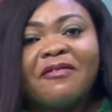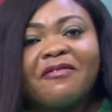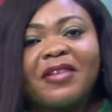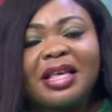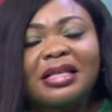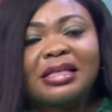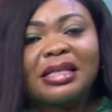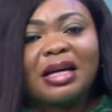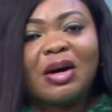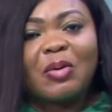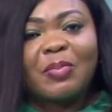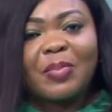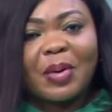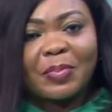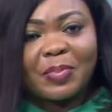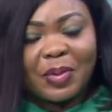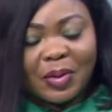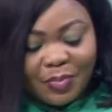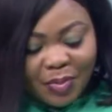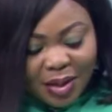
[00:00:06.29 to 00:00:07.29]
bezda o
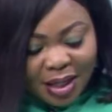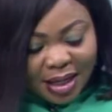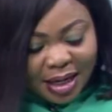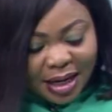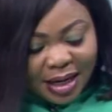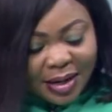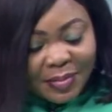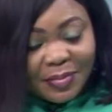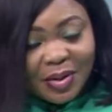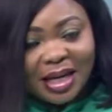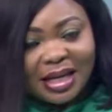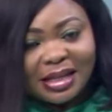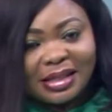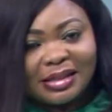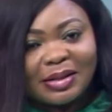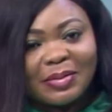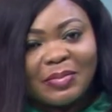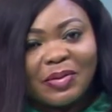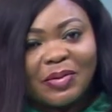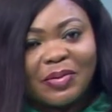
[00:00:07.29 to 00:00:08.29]
papa bi ena me den
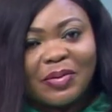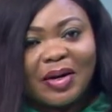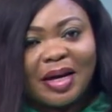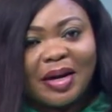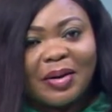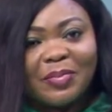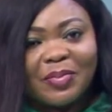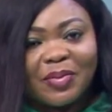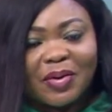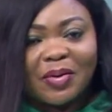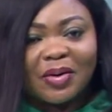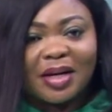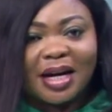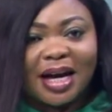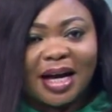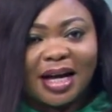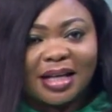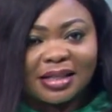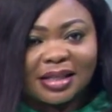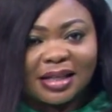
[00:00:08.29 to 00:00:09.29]
sem no ebro
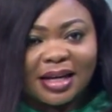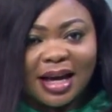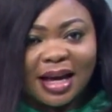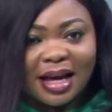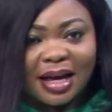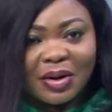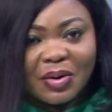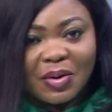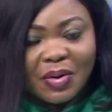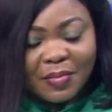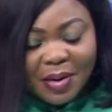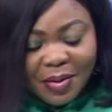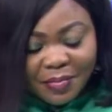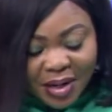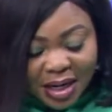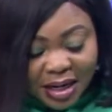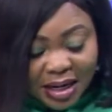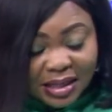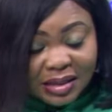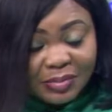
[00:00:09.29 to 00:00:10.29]
na aseda enkoma
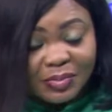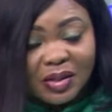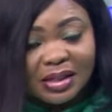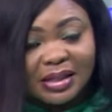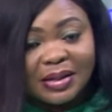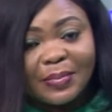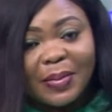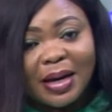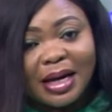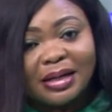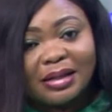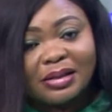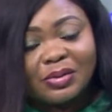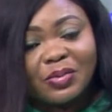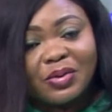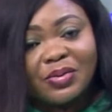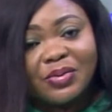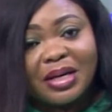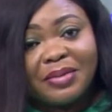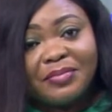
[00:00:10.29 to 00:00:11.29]
menes beauty
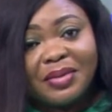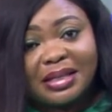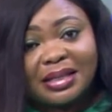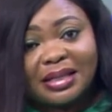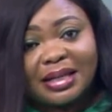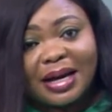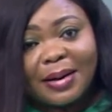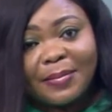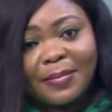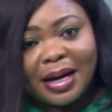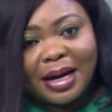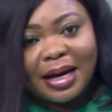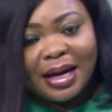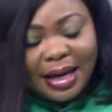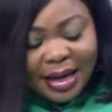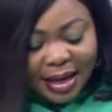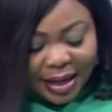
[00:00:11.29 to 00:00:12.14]
palace one way miti kama